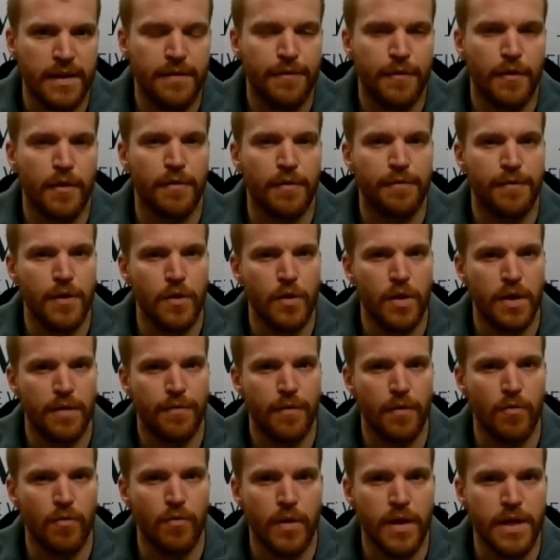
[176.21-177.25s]
for a few
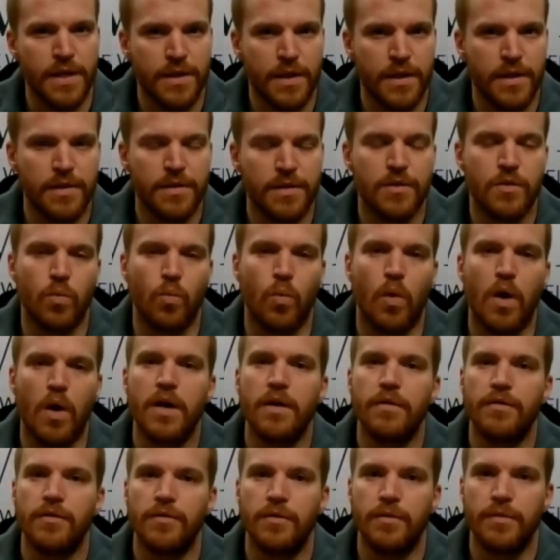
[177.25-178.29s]
different reasons. One
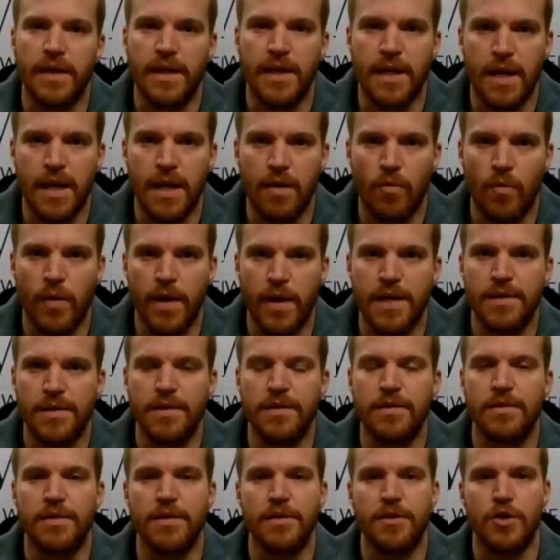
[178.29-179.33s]
of the key
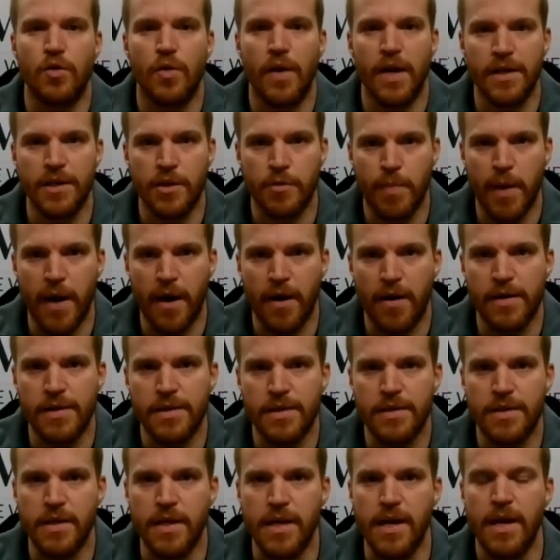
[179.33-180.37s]
reasons is
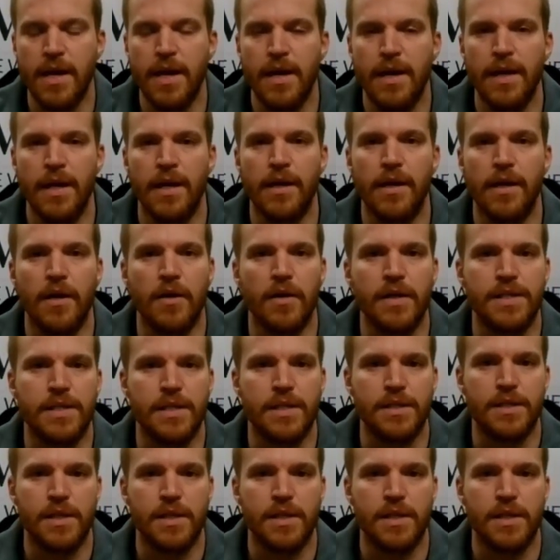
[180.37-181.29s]
transparency. It's